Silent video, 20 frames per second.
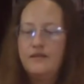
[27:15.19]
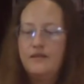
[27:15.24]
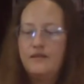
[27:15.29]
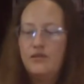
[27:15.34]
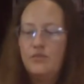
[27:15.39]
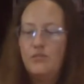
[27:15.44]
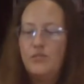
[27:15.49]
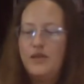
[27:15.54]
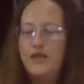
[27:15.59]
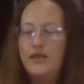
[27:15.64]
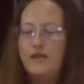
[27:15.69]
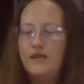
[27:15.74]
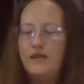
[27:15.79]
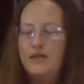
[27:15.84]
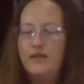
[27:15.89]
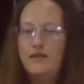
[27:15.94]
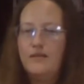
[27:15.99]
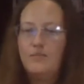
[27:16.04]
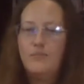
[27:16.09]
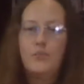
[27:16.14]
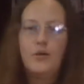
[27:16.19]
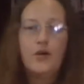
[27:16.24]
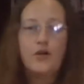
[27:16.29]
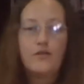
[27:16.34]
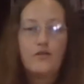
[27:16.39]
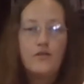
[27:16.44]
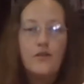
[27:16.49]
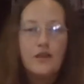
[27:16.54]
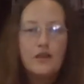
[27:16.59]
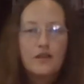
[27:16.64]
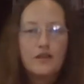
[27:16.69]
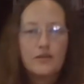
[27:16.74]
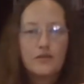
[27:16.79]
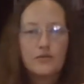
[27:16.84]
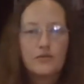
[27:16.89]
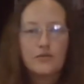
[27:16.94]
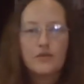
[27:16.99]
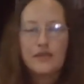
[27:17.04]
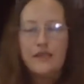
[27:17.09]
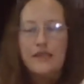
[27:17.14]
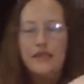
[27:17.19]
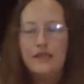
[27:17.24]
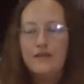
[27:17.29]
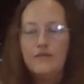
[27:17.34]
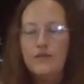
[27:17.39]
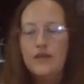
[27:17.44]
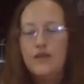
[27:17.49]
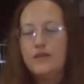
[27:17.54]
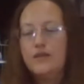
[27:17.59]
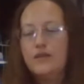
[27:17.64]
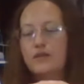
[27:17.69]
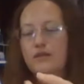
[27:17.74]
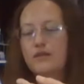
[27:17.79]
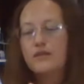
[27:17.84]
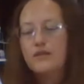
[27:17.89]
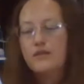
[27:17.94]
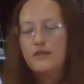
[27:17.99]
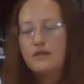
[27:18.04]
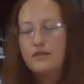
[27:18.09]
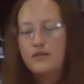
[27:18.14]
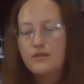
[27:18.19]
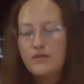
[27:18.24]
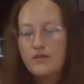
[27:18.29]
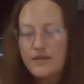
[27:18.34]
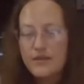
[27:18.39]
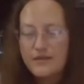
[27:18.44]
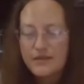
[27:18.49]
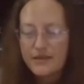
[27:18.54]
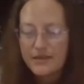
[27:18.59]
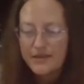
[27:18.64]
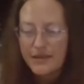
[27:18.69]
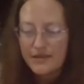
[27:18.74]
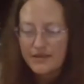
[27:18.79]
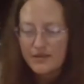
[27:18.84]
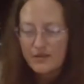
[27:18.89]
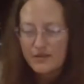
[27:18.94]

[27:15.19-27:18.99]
to be perfect or even, or things like that.